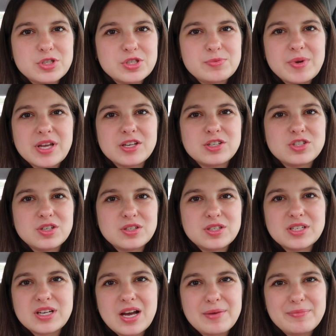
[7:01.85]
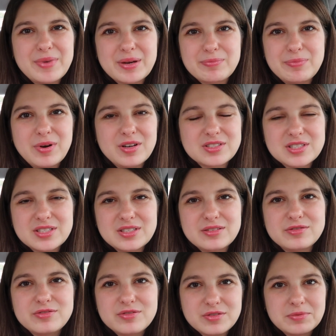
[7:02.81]
just making sure it didn't come back
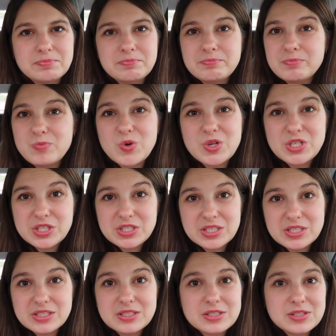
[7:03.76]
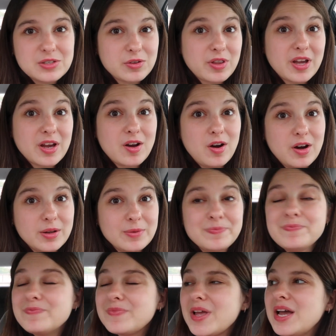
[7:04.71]
positive, which it didn't. So thank God.
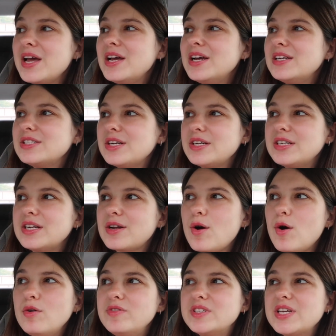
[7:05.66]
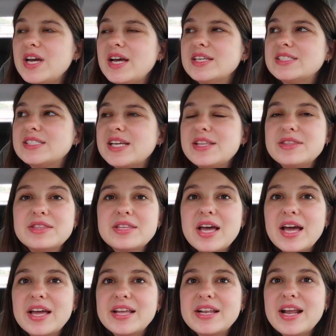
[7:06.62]
So I did a COVID test and
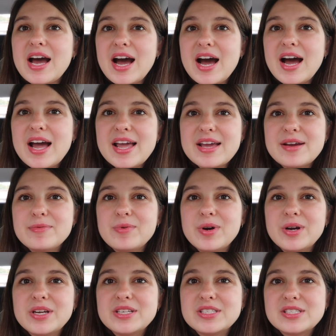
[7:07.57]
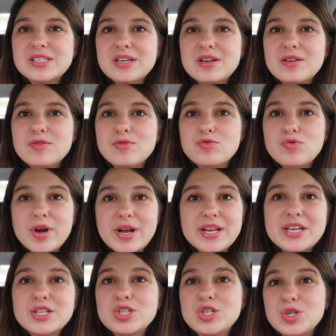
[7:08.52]
then I was
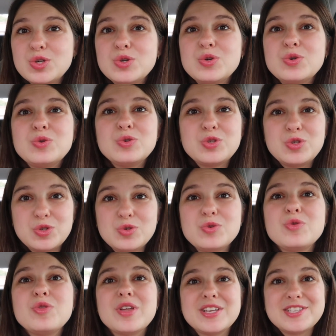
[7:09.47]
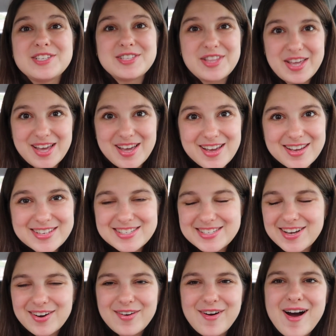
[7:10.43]
ready to do this thing.
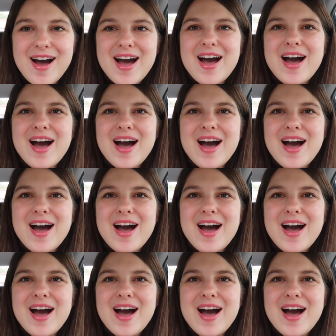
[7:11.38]
So